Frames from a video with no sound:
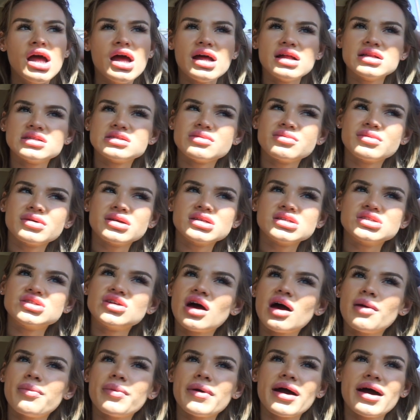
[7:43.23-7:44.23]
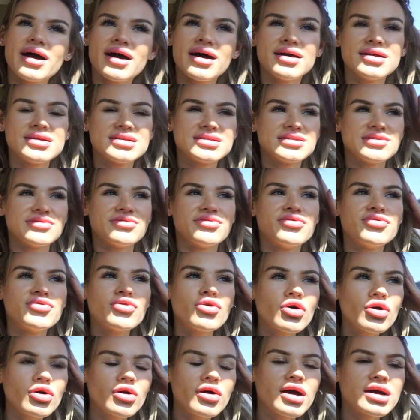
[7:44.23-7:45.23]
and so I'm gonna stop at
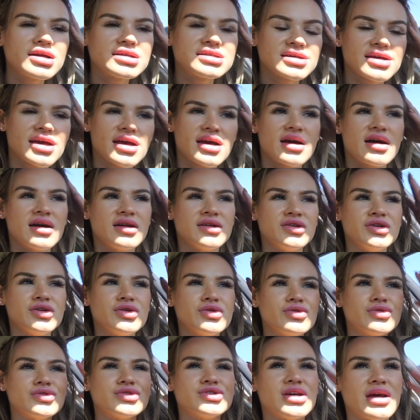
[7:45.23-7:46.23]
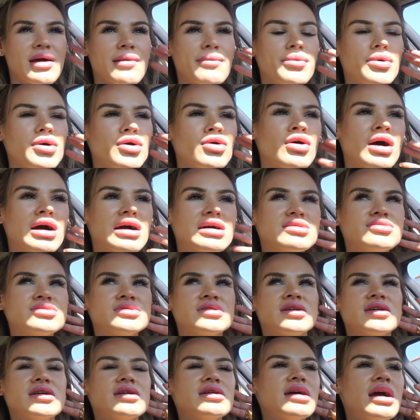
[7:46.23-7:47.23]
Sephora to get a new shampoo. I was
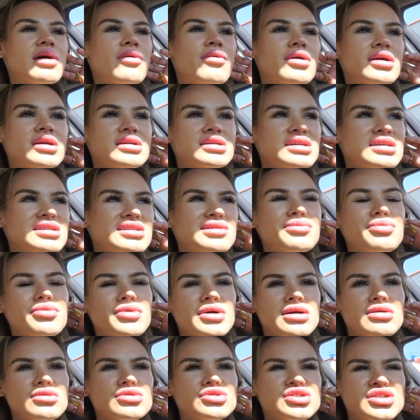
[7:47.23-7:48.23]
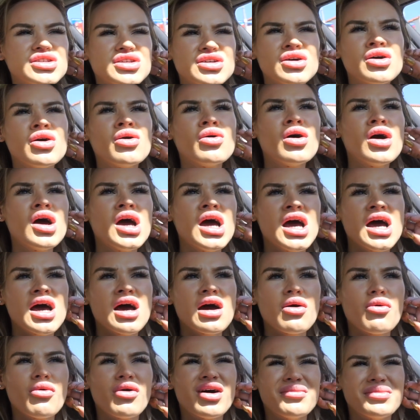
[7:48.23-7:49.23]
gonna, I wanted to get the
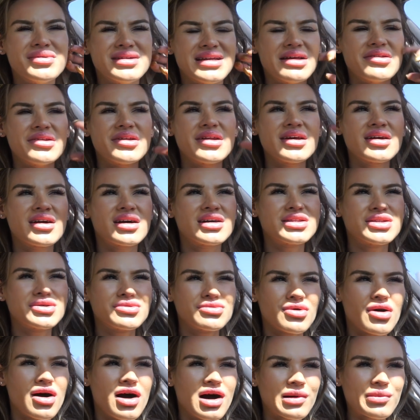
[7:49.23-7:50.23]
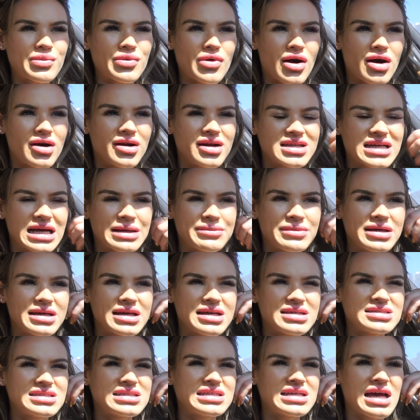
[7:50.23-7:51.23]
Briogeo one, but now that I got the wrong product, I'm like,
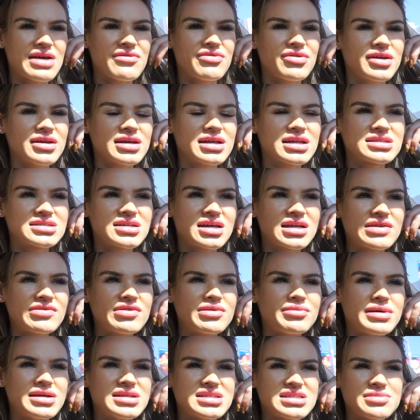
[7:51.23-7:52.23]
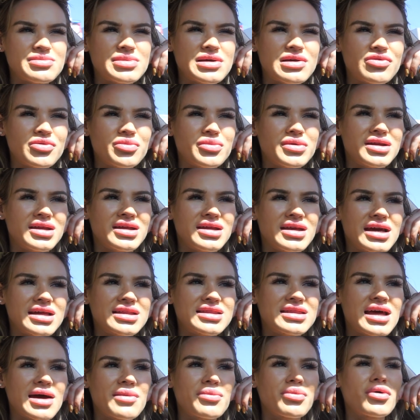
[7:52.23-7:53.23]
is it? I feel like it's not even meant to be for me to
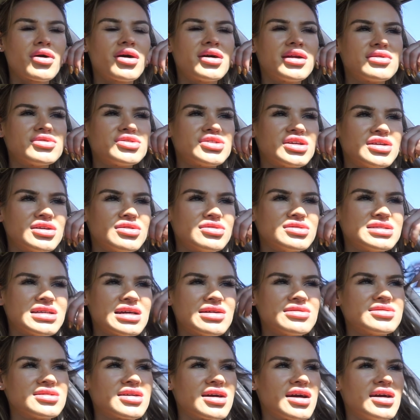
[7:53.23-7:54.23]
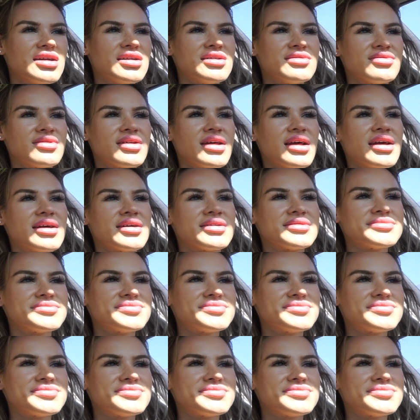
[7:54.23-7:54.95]
get that product, which I know sounds kind of like